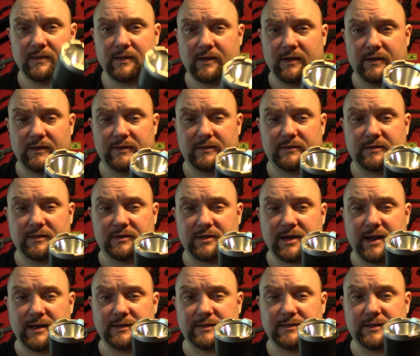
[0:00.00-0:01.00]
And to
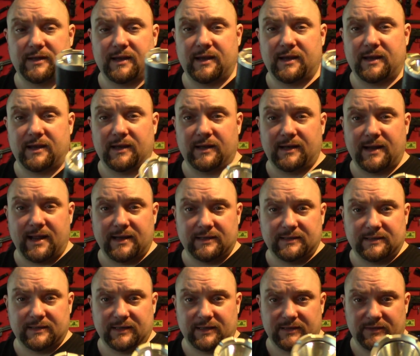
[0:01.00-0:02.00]
change the
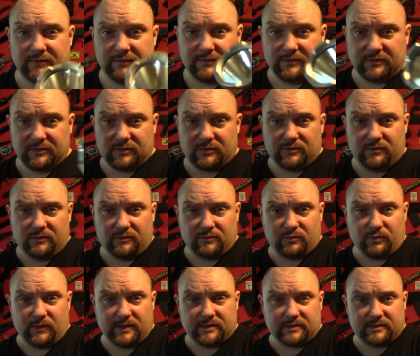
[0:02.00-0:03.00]
lenses, you just
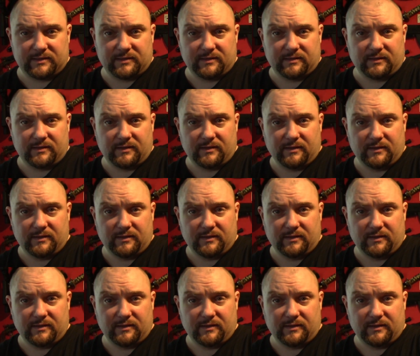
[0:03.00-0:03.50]
twist